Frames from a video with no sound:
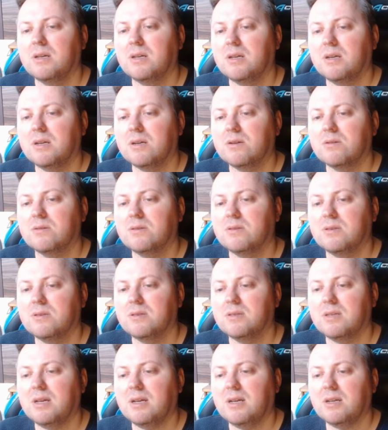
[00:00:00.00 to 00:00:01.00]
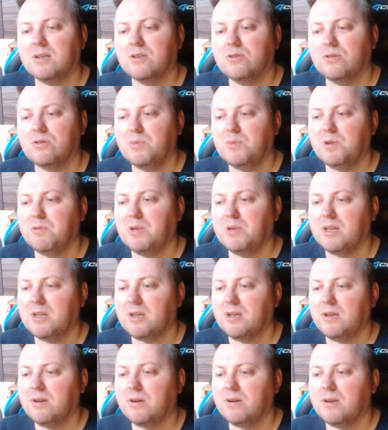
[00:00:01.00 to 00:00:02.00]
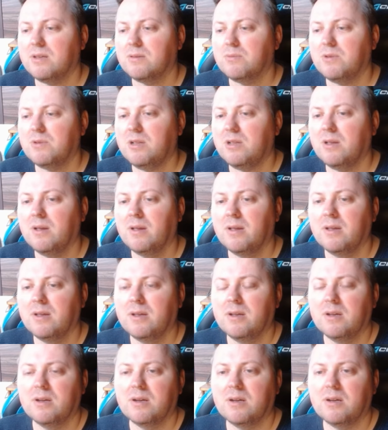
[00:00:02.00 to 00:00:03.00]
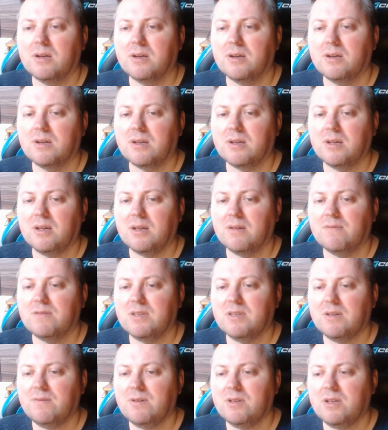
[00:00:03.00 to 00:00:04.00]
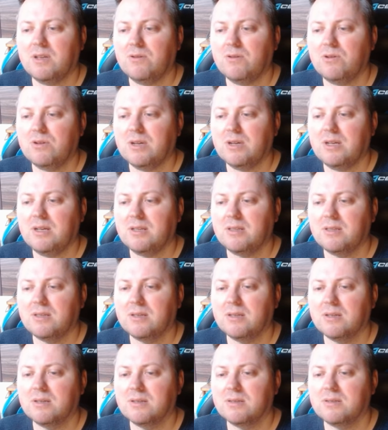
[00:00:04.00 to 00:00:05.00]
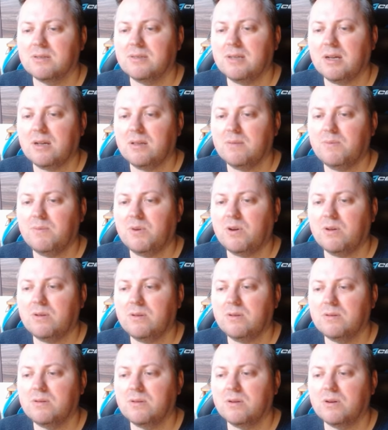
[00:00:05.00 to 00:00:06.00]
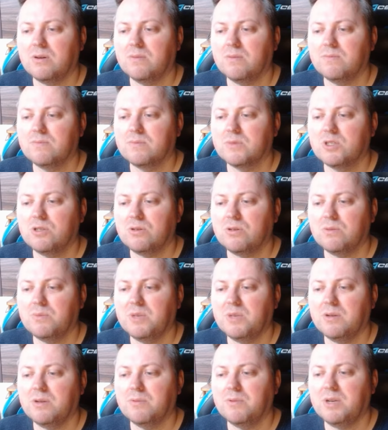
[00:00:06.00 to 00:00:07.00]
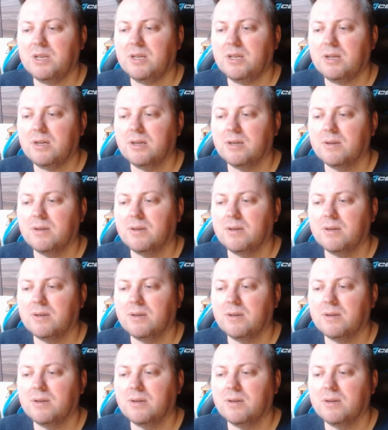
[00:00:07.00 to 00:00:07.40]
Yeah, because this is hanging, should be winning here as well. King f7, now you eat second pawn, so it should be winning.